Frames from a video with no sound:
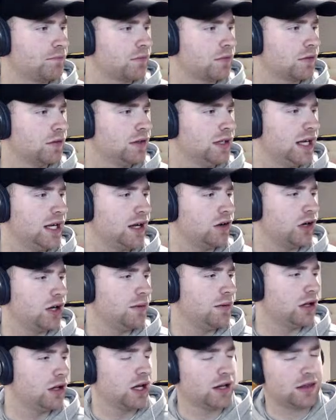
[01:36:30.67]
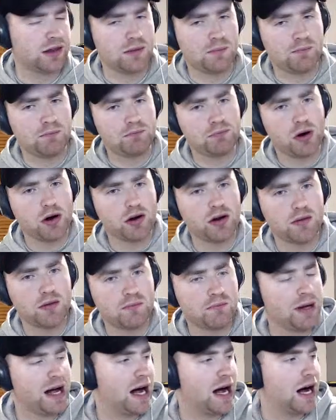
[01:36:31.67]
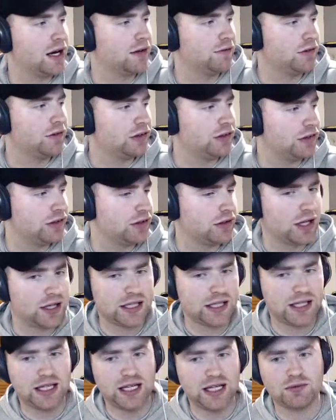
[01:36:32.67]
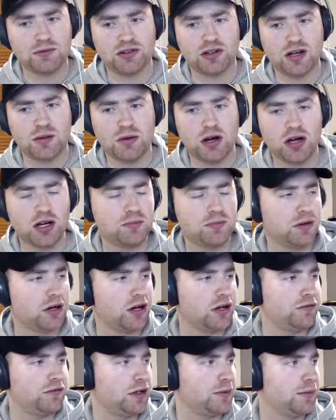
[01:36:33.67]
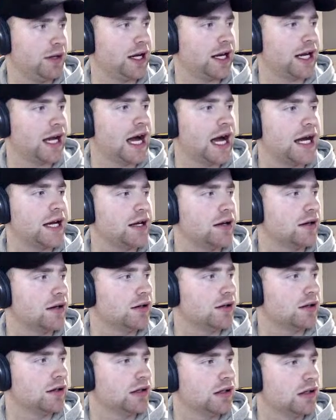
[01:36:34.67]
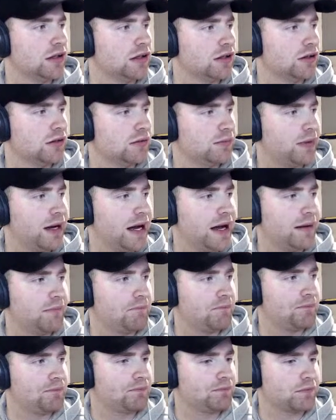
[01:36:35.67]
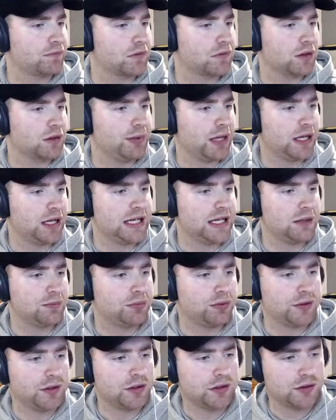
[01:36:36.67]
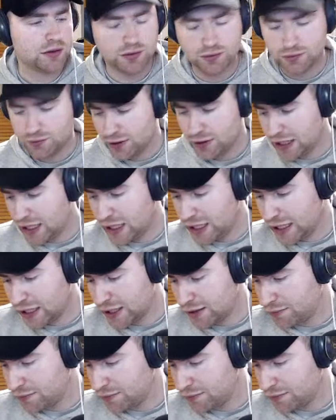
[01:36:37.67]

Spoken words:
Yeah, got him in like the bottom part of his, like the hip. So I'm hopefully he'll be okay. But bloody Hipwood. Idiot.